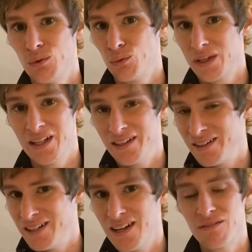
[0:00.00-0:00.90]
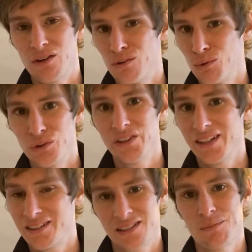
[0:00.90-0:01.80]
can never really
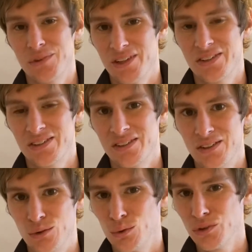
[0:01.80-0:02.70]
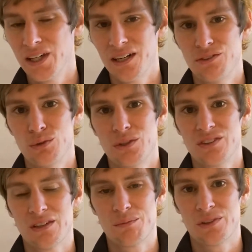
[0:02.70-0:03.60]
accept this. You really have to
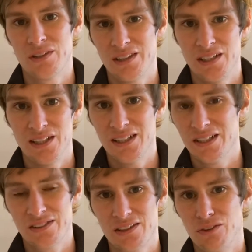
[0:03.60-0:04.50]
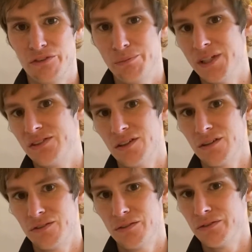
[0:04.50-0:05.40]
accept the in itself based
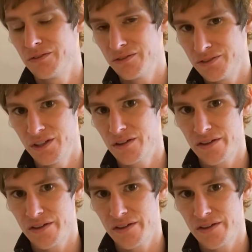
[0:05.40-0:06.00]
off of faith.